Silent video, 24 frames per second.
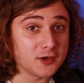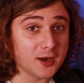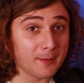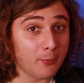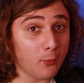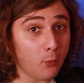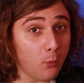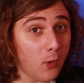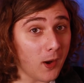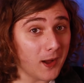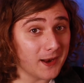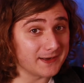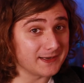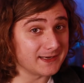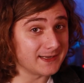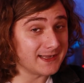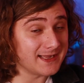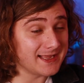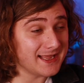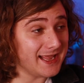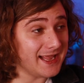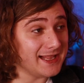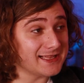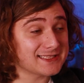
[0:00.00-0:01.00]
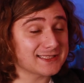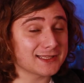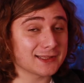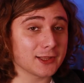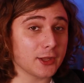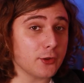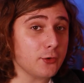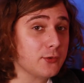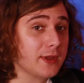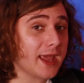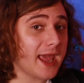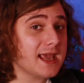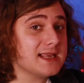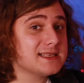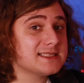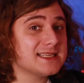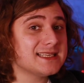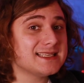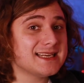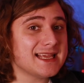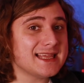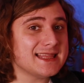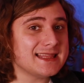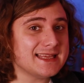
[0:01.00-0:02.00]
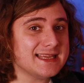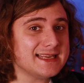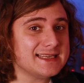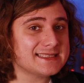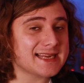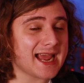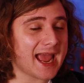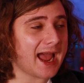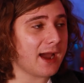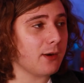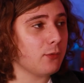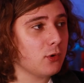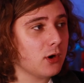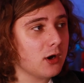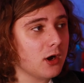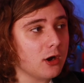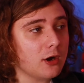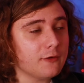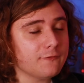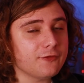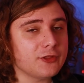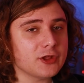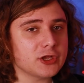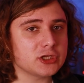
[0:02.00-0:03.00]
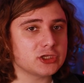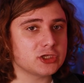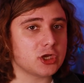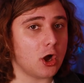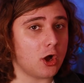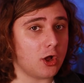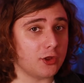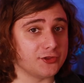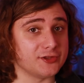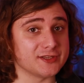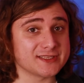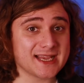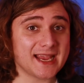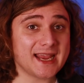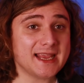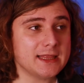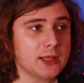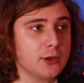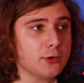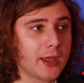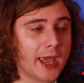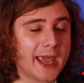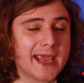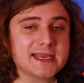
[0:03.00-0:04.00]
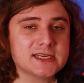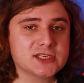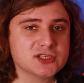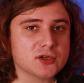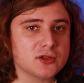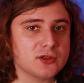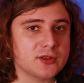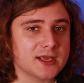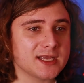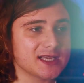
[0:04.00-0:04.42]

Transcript: Number 1, it's located in the Tower of the Gods, a location